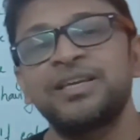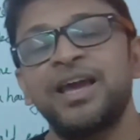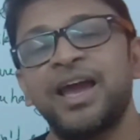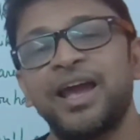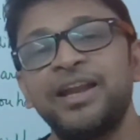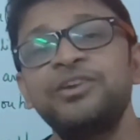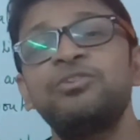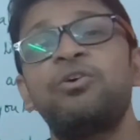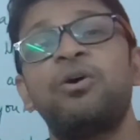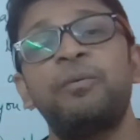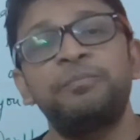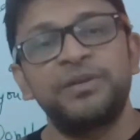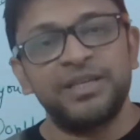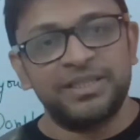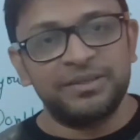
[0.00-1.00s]
and
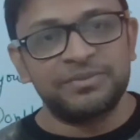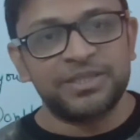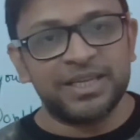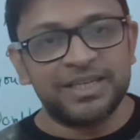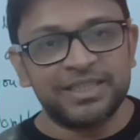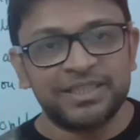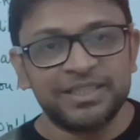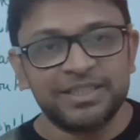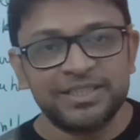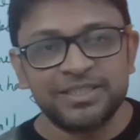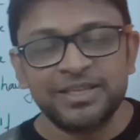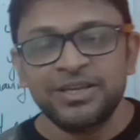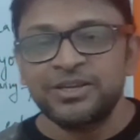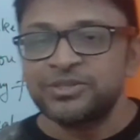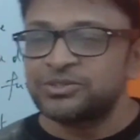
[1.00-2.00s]
optative
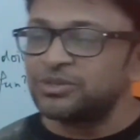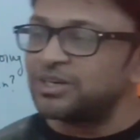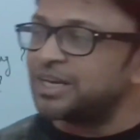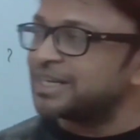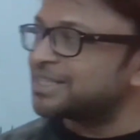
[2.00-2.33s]
sentence. So let's